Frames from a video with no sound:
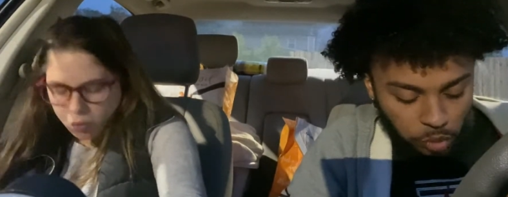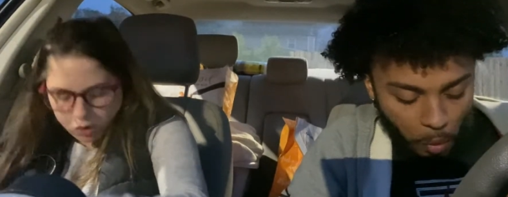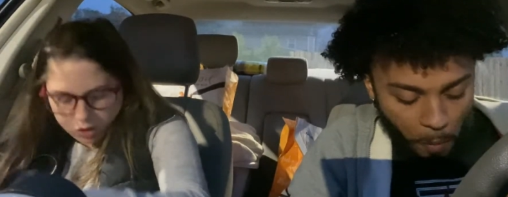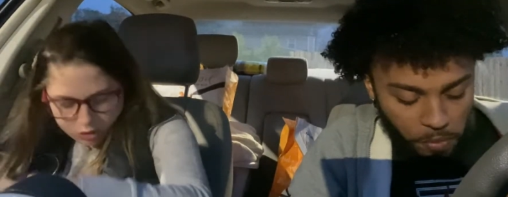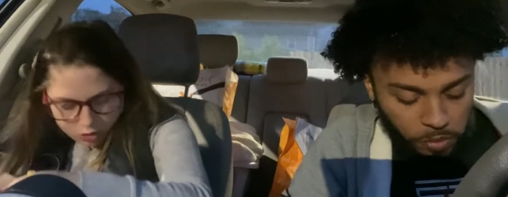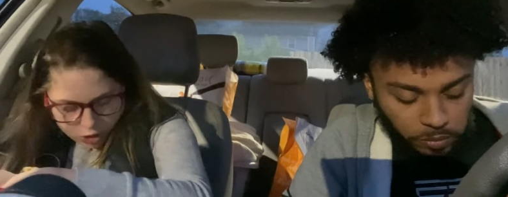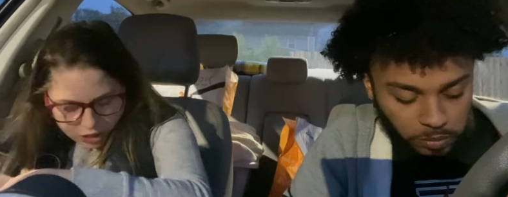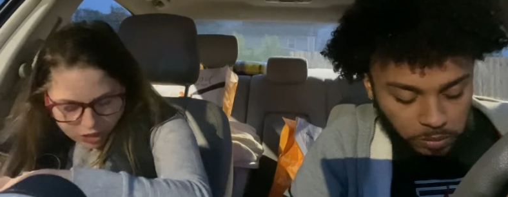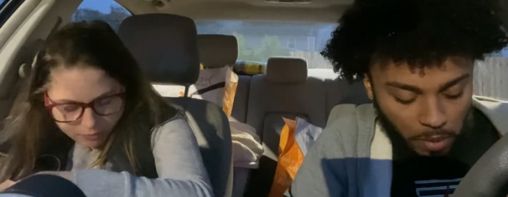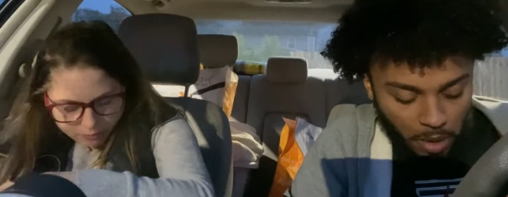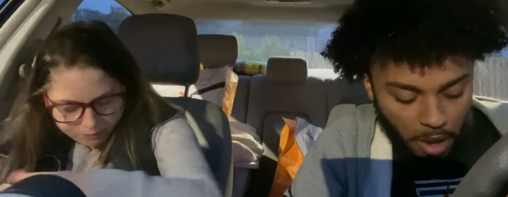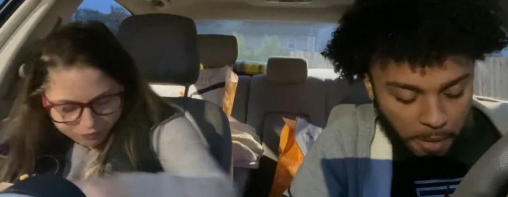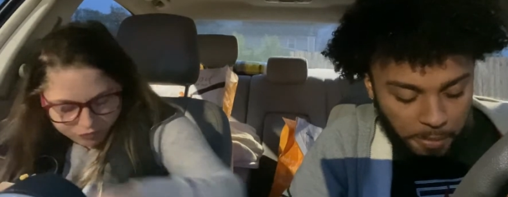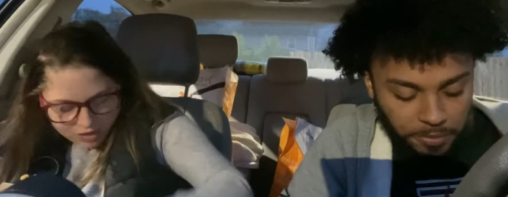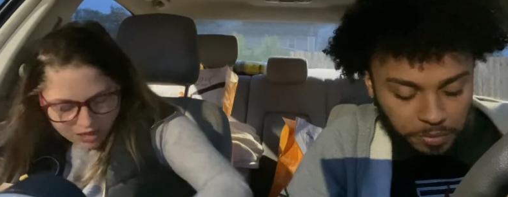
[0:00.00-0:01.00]
Speaker 1: Look at,
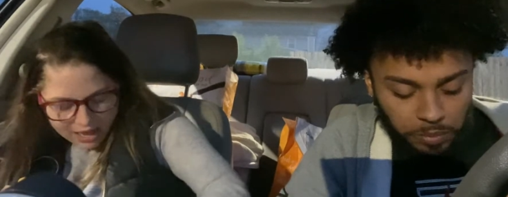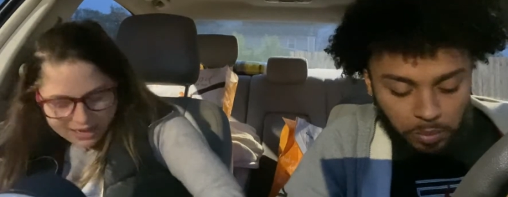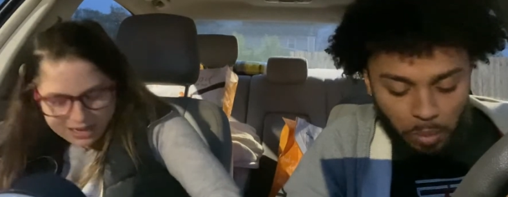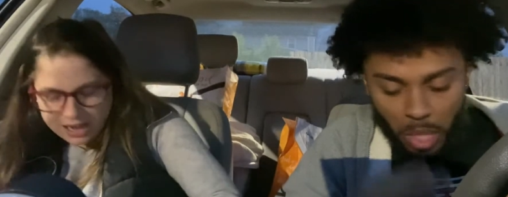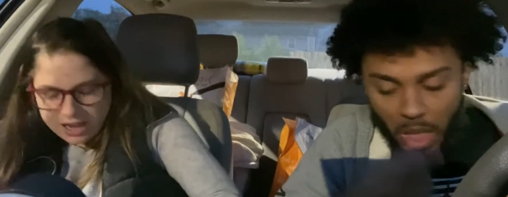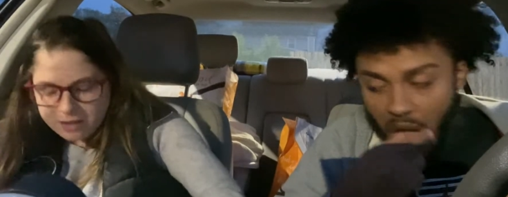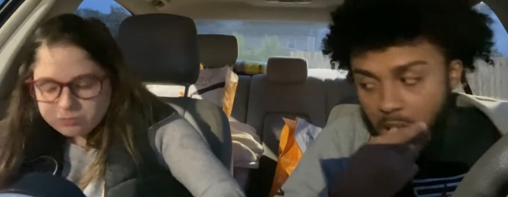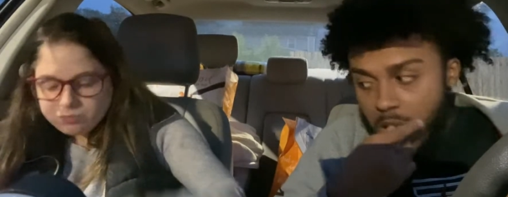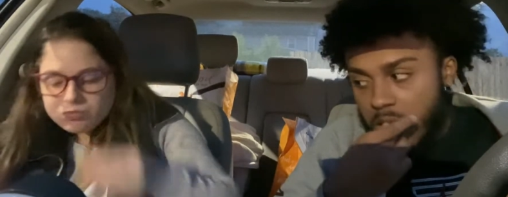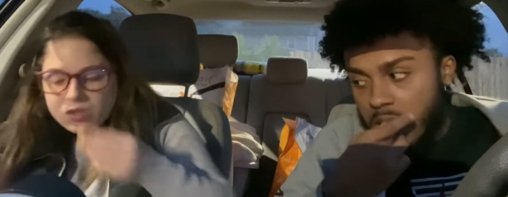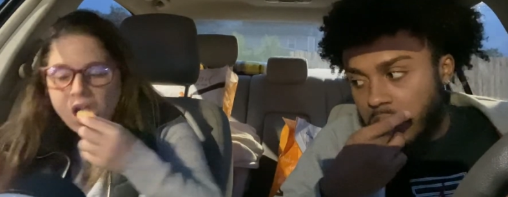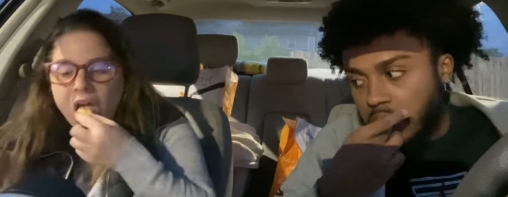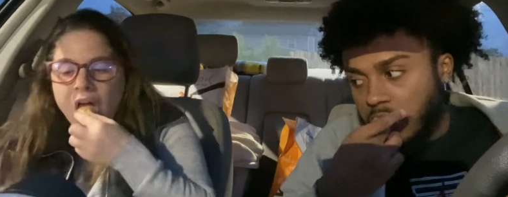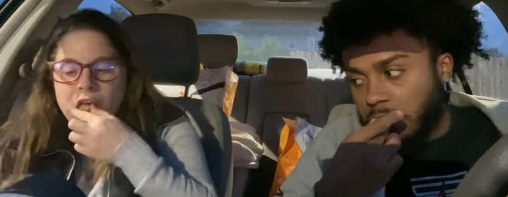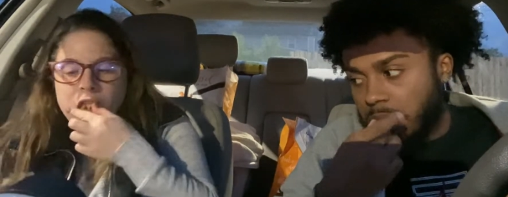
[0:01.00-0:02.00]
I got,
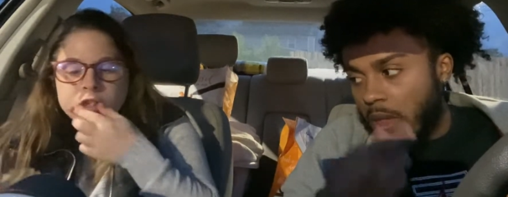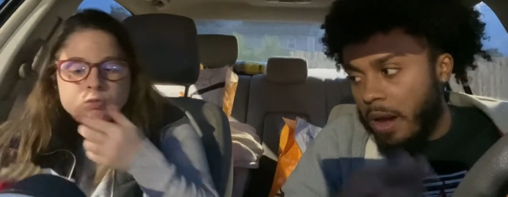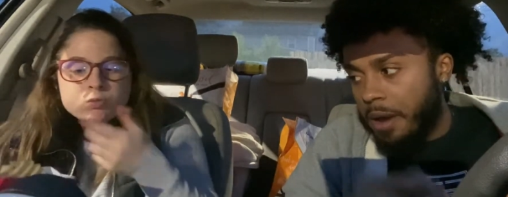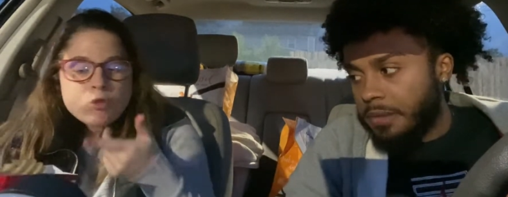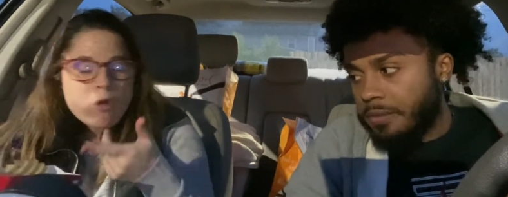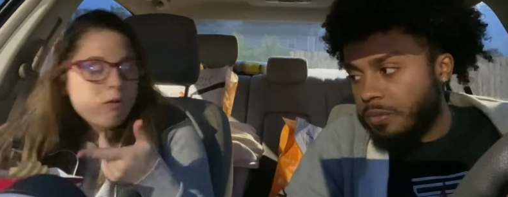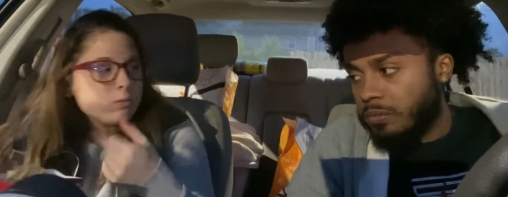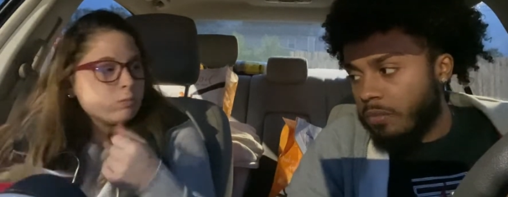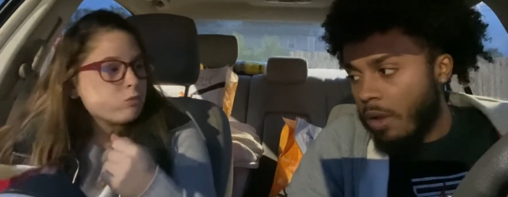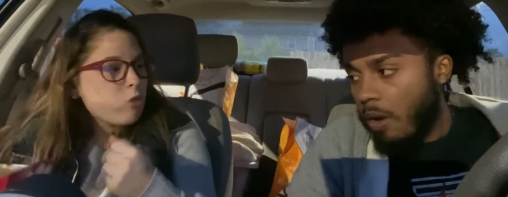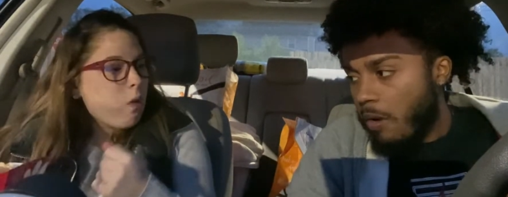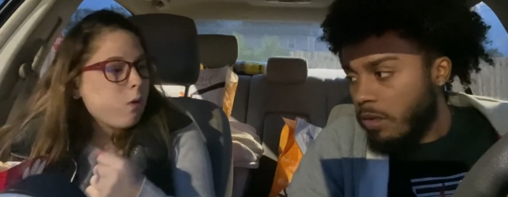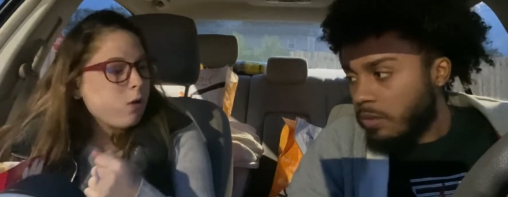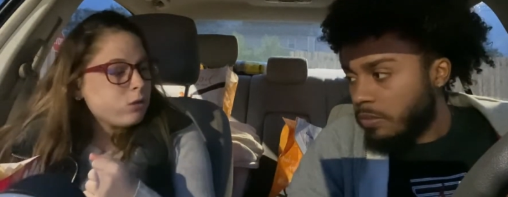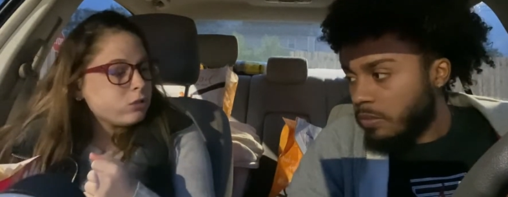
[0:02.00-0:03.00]
I
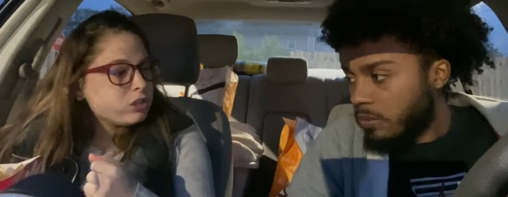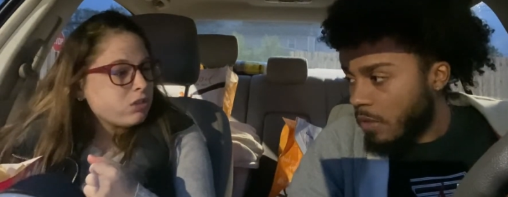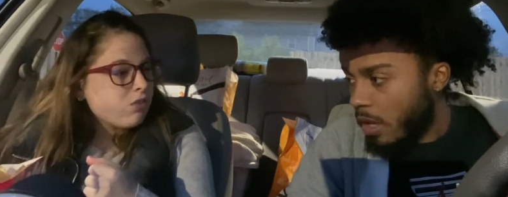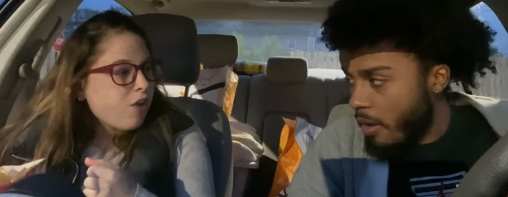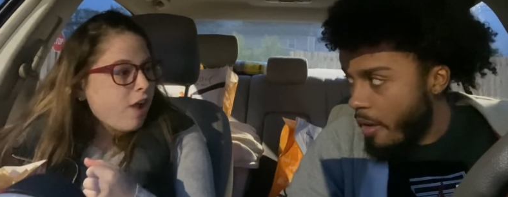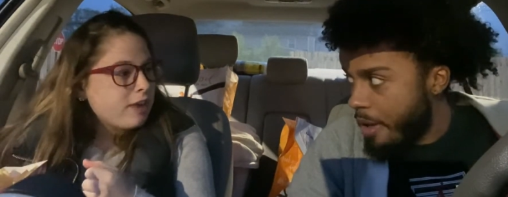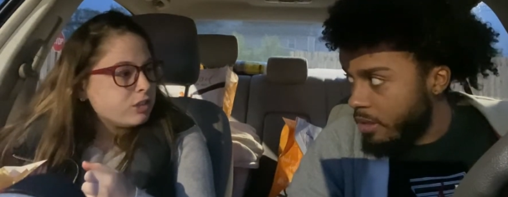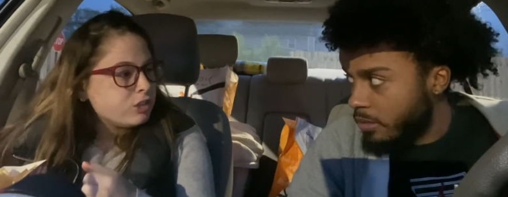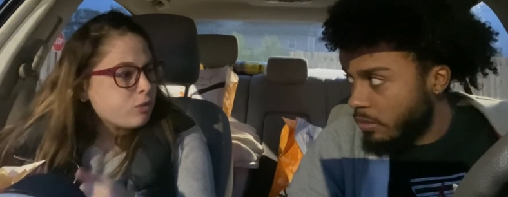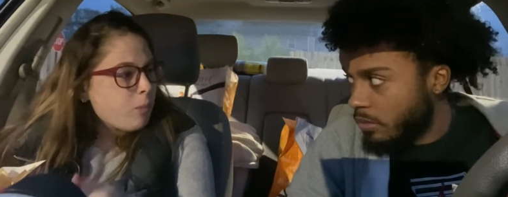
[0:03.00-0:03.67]
was doing the first.